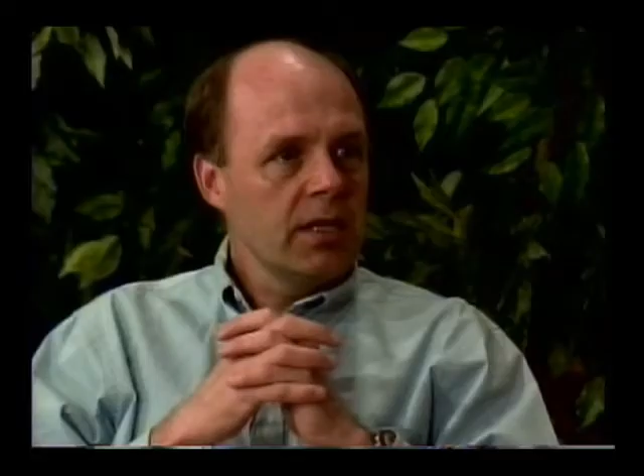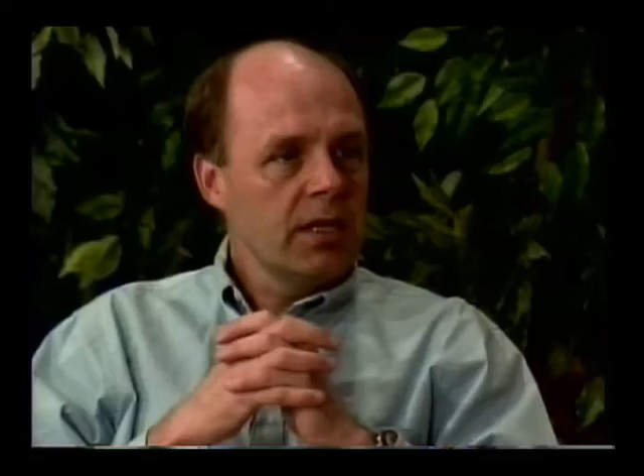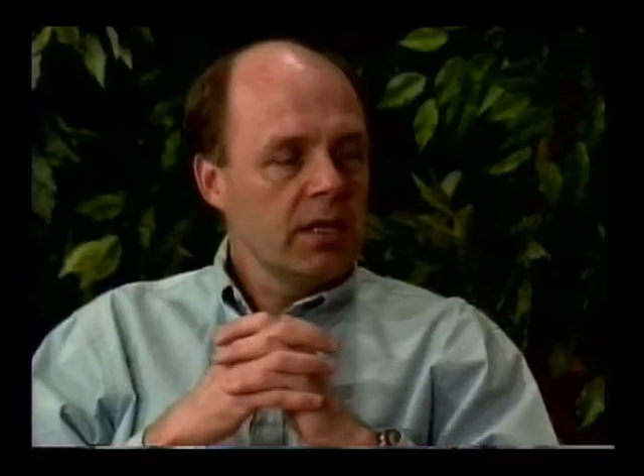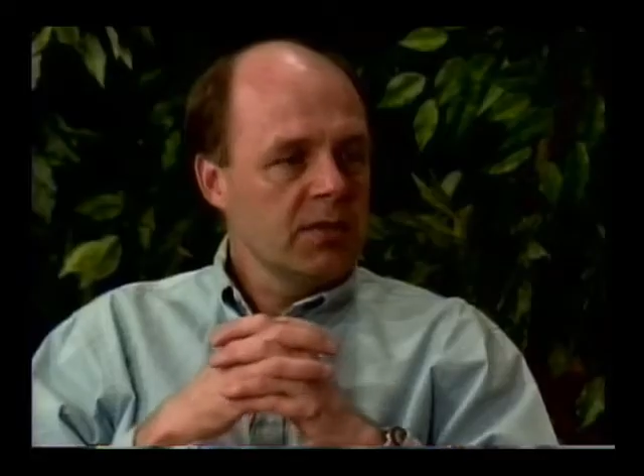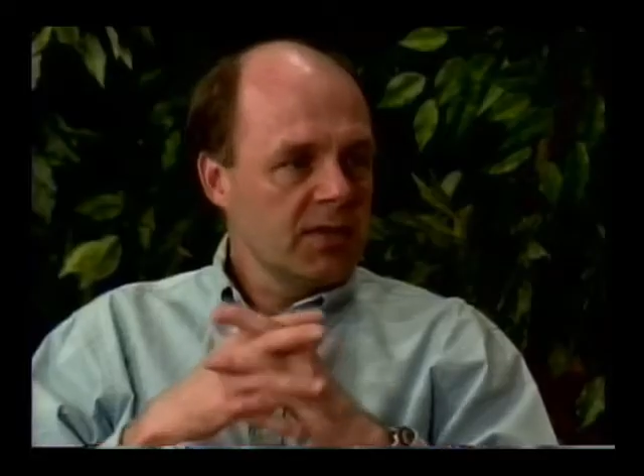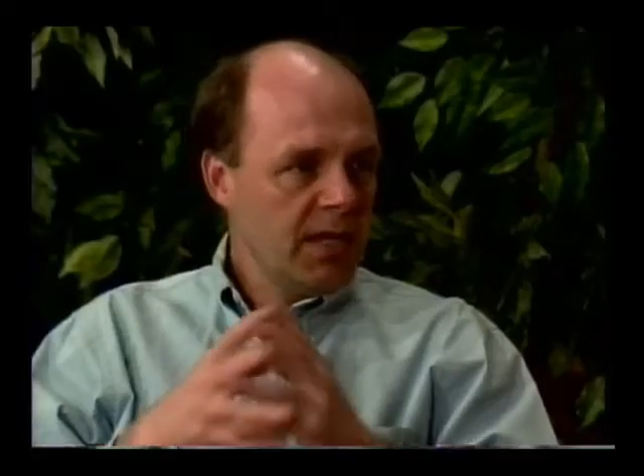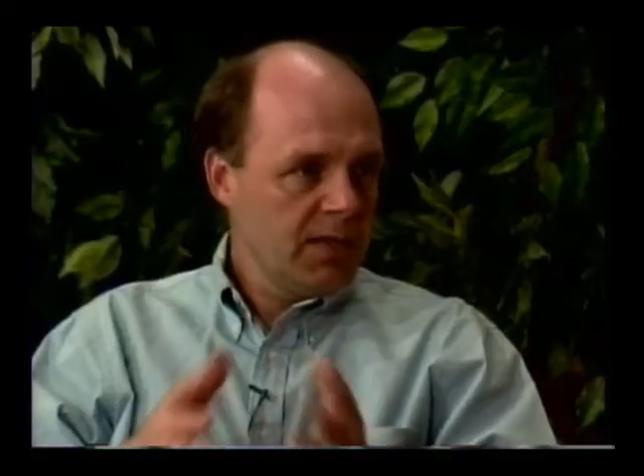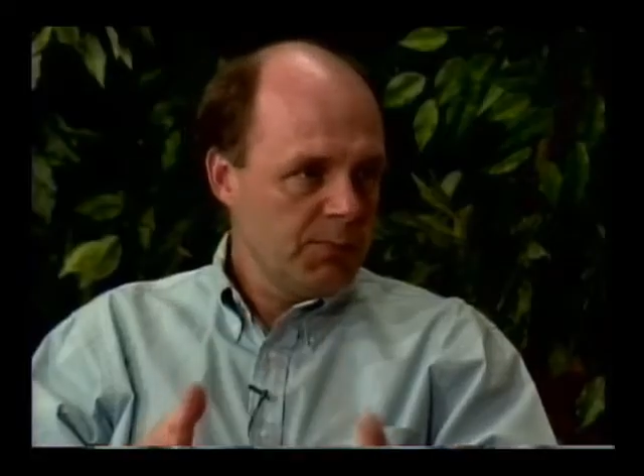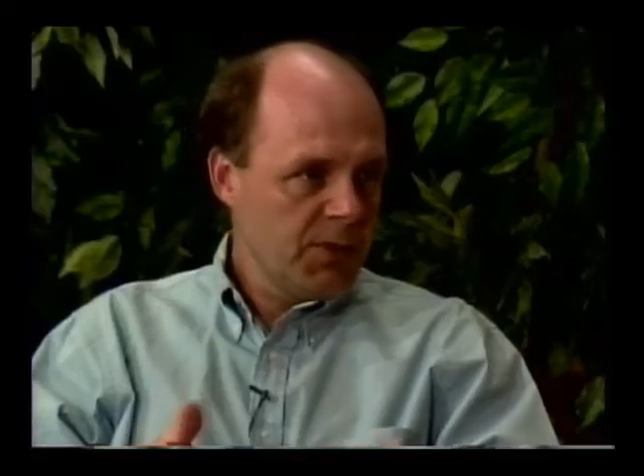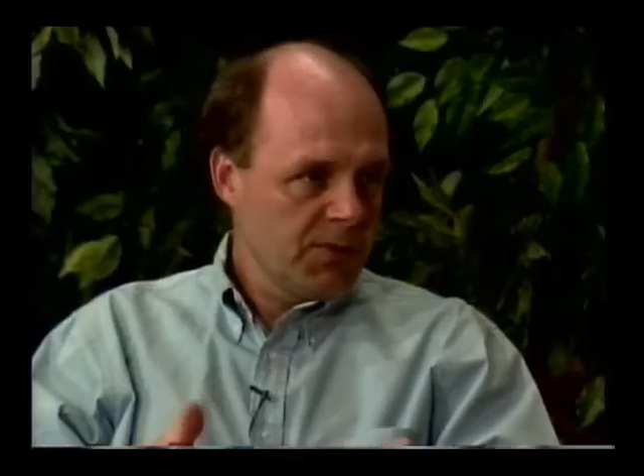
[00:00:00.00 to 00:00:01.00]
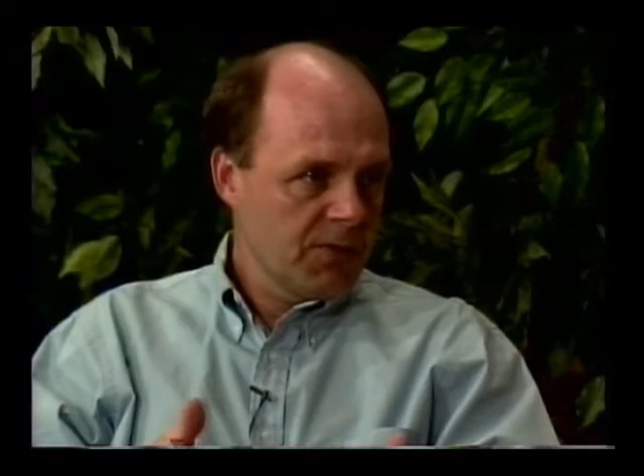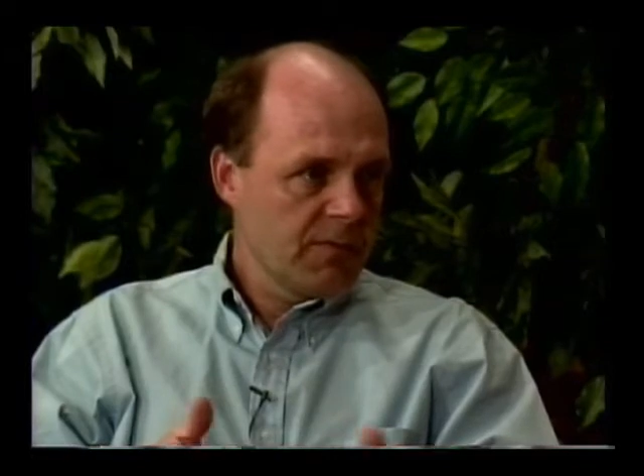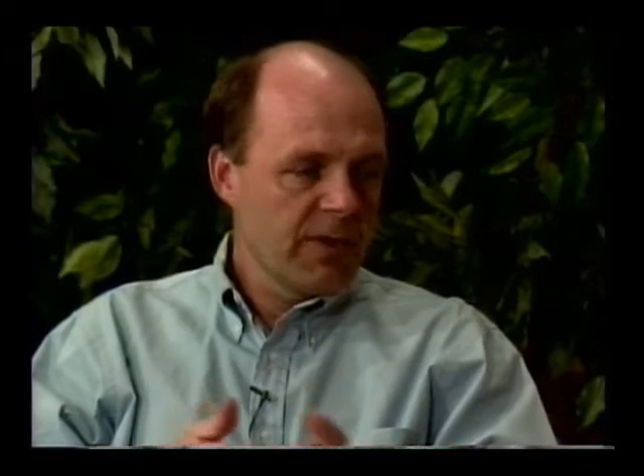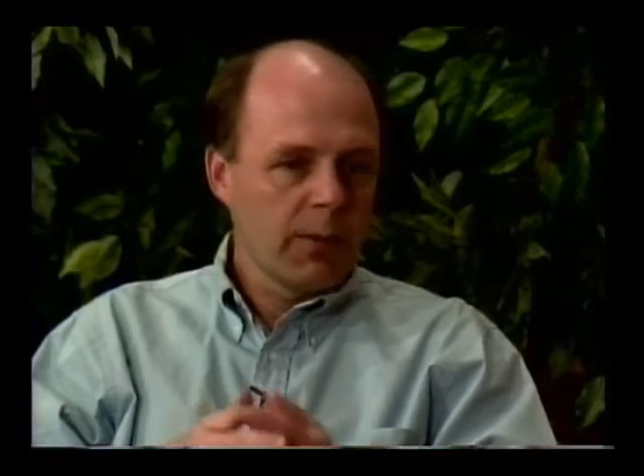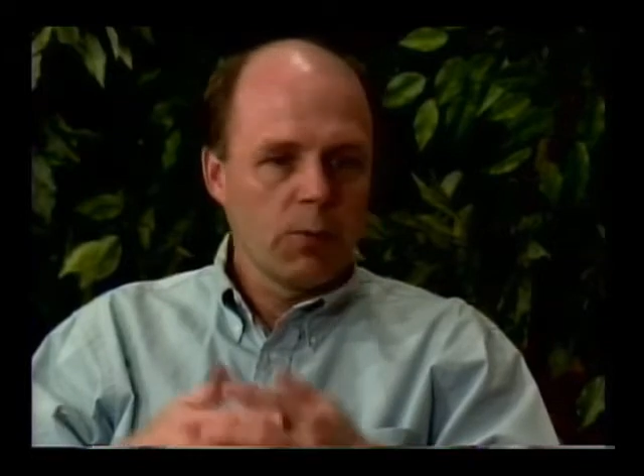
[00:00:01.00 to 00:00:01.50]
In today's business
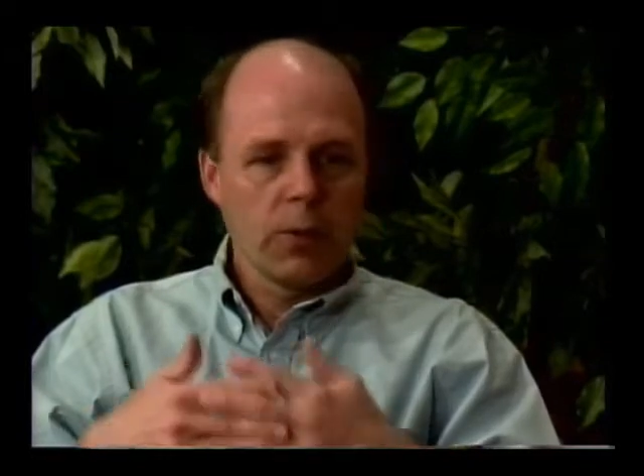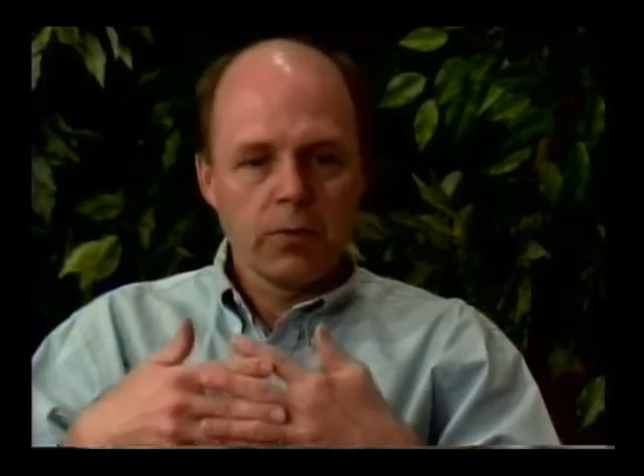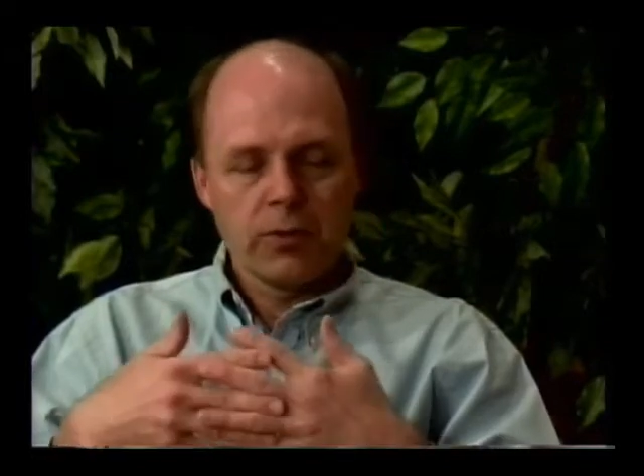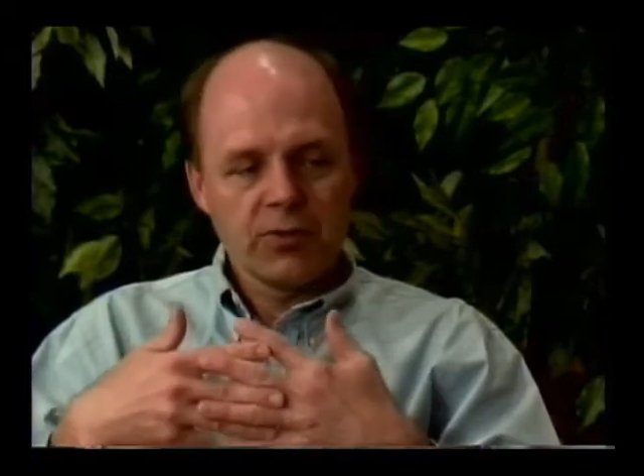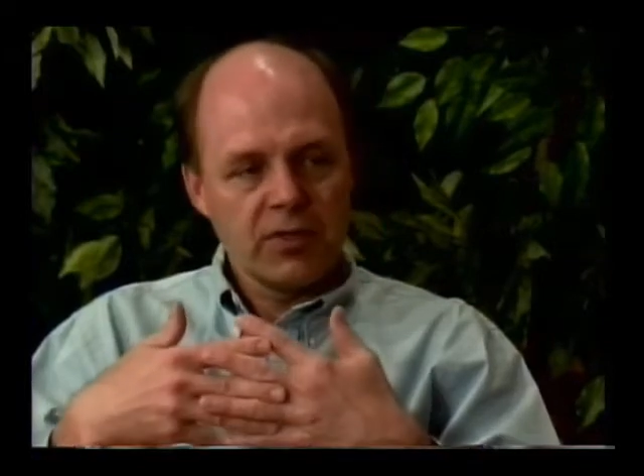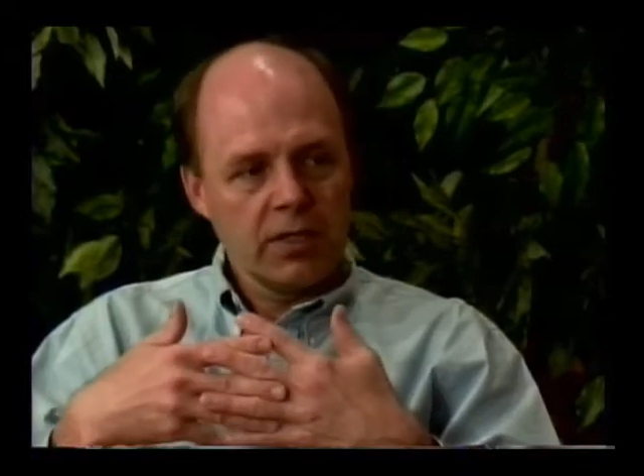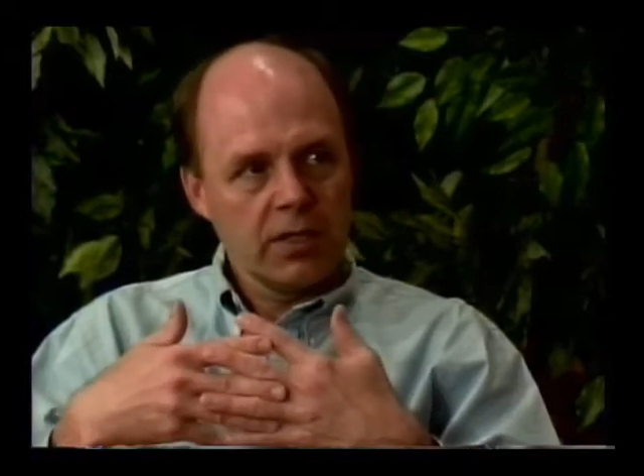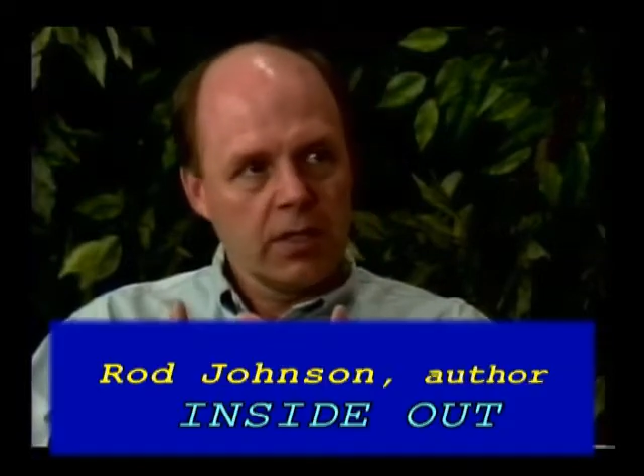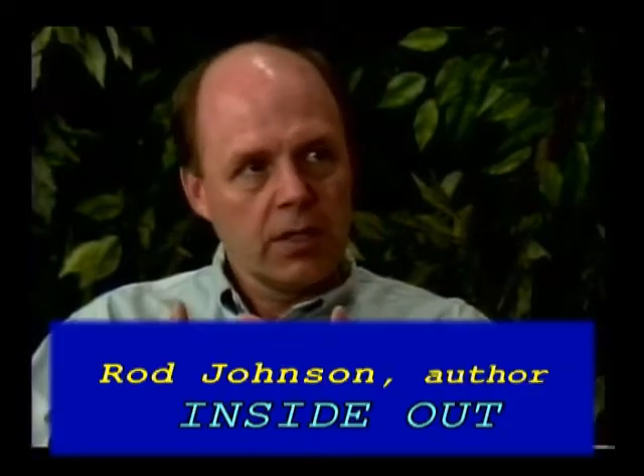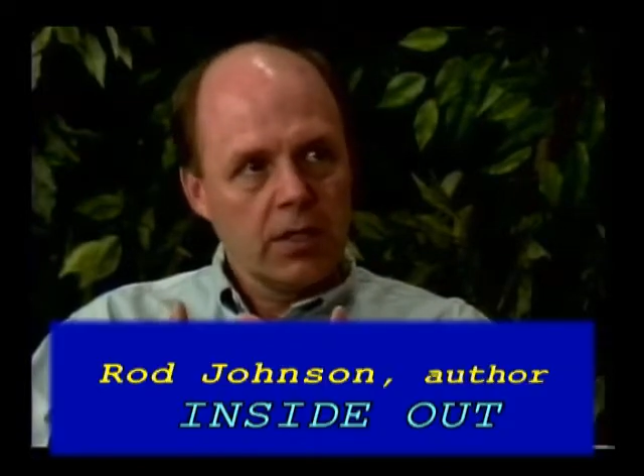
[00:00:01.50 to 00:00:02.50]
environment where we're seeing,